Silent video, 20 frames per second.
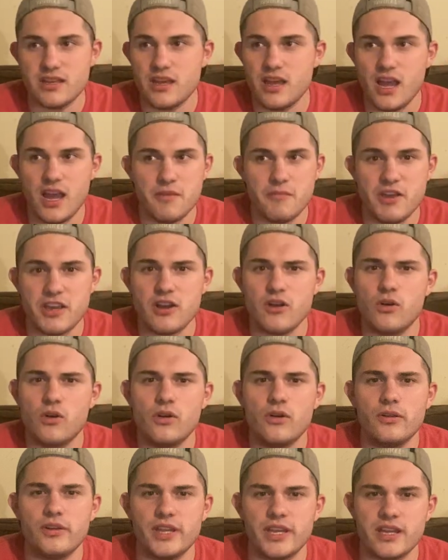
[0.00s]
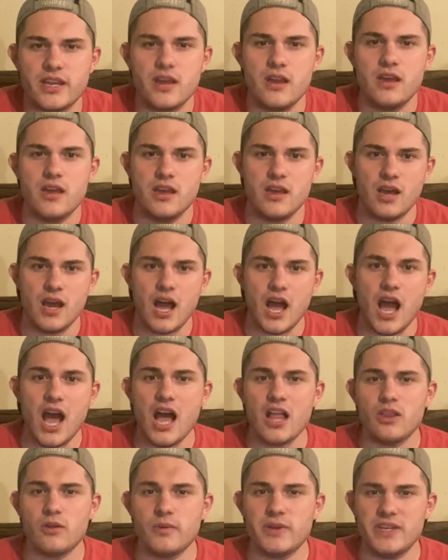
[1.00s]
I make a whole,
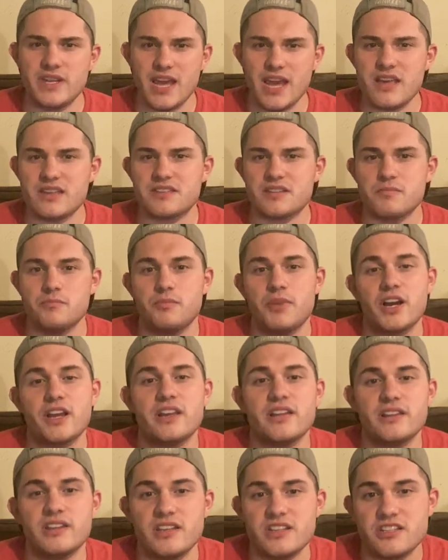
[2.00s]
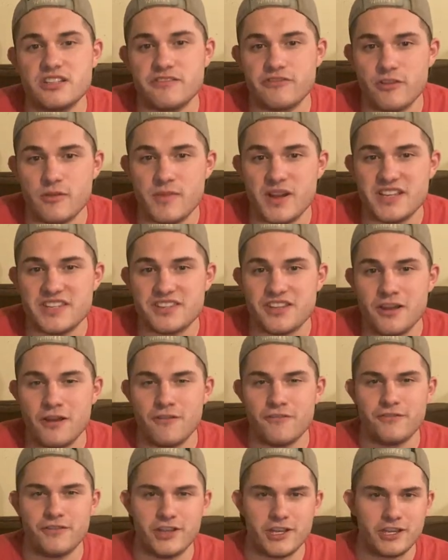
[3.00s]
Halloween-esque bucket list for
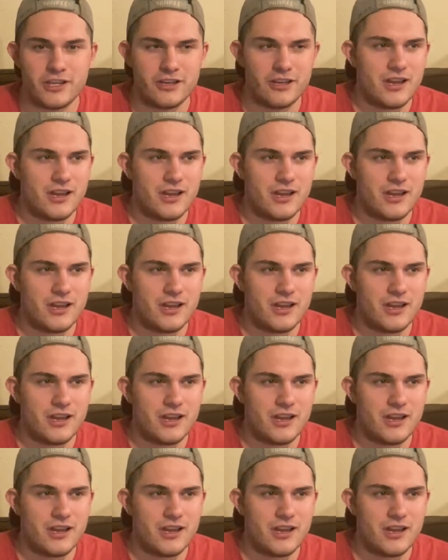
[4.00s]
myself. I